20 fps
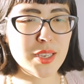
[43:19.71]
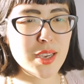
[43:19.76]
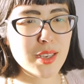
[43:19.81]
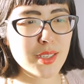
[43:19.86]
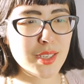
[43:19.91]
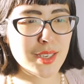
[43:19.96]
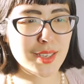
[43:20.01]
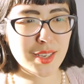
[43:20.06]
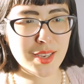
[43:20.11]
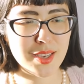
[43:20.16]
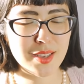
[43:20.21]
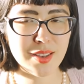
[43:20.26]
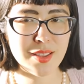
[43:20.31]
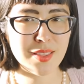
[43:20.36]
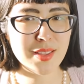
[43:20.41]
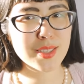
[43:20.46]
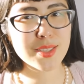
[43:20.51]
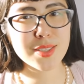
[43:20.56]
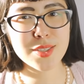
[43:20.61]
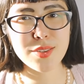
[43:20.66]
yada, yada,
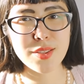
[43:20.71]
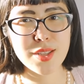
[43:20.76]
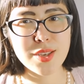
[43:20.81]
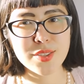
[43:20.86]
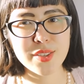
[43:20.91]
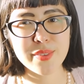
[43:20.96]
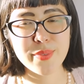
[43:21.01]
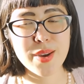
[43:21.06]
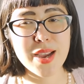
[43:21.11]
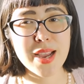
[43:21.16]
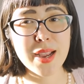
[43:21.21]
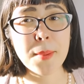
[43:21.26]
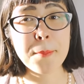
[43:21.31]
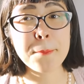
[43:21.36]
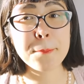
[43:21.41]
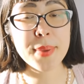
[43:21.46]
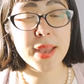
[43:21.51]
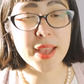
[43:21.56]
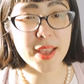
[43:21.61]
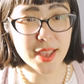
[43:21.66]
yada, there's still loads of
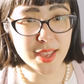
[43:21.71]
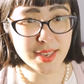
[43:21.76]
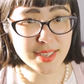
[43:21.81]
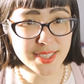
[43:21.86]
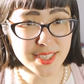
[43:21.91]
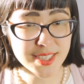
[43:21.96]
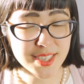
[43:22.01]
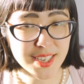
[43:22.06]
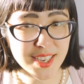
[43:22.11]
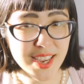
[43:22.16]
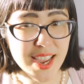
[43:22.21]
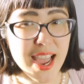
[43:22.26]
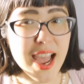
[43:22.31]
work, but